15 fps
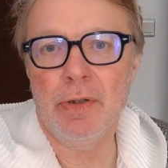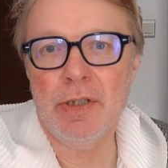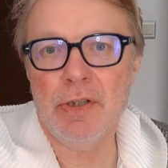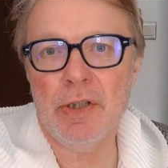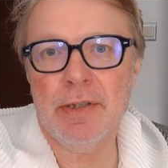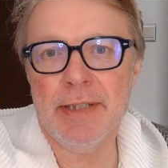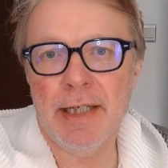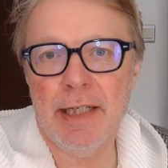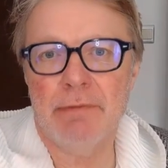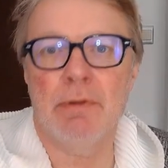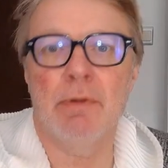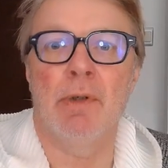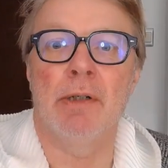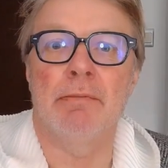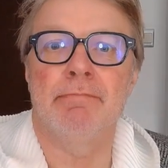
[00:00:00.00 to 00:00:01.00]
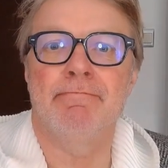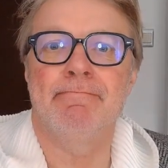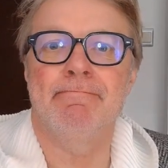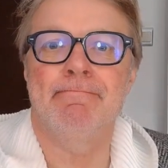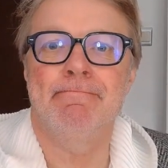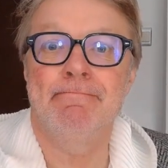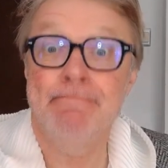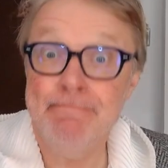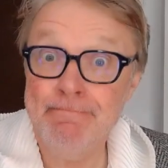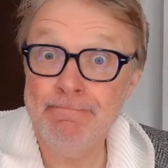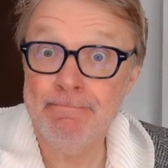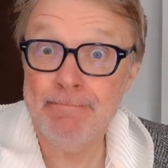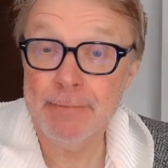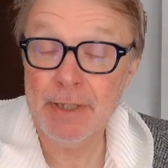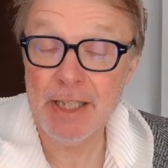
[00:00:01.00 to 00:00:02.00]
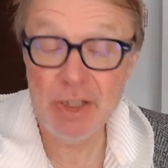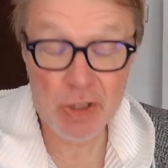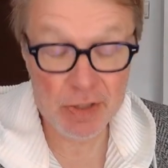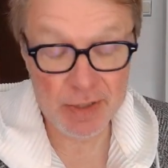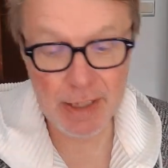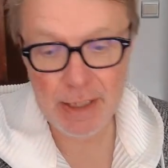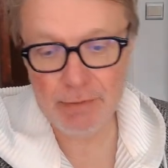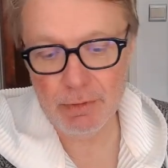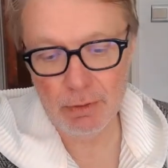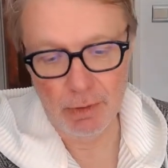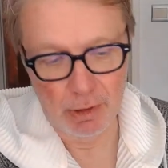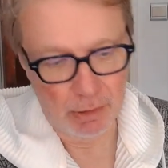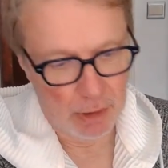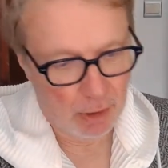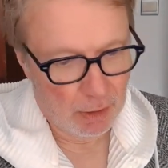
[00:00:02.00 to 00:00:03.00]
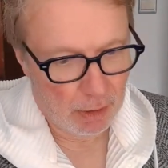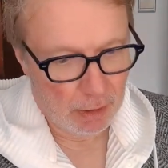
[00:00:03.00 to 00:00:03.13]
they should tell everyone. They should tell everyone.